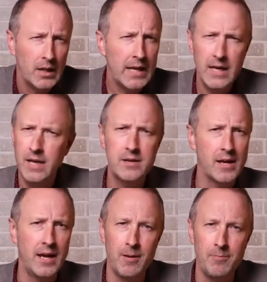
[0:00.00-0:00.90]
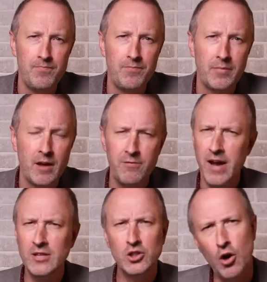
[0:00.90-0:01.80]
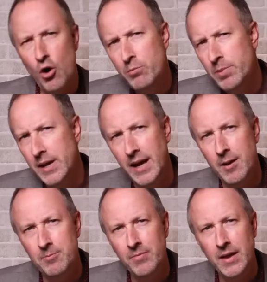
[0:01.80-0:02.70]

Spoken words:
Lean into him. Find your hope in him.